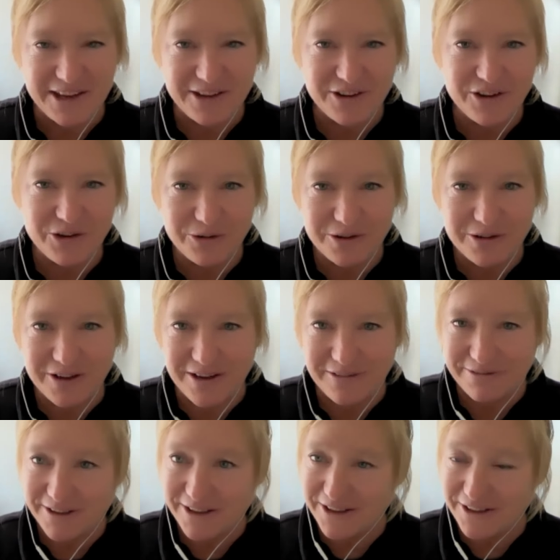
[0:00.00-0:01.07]
knew of
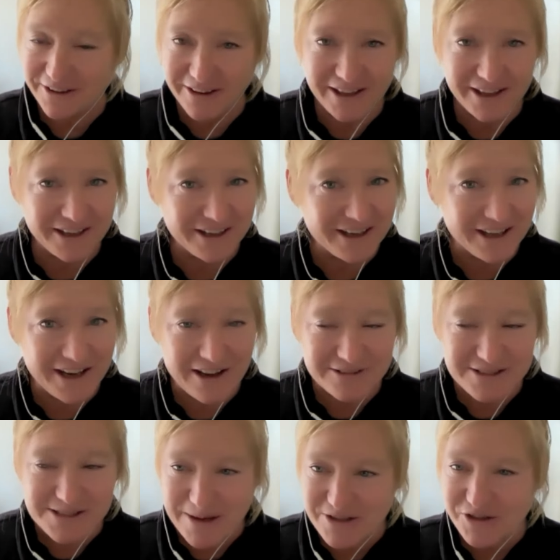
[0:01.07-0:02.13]
healing and how
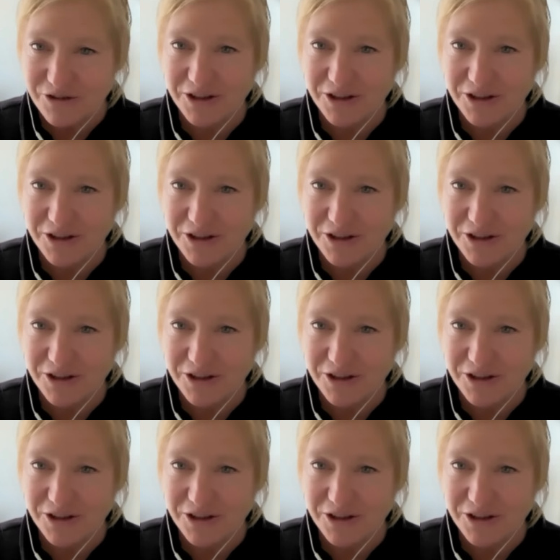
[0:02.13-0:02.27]
special it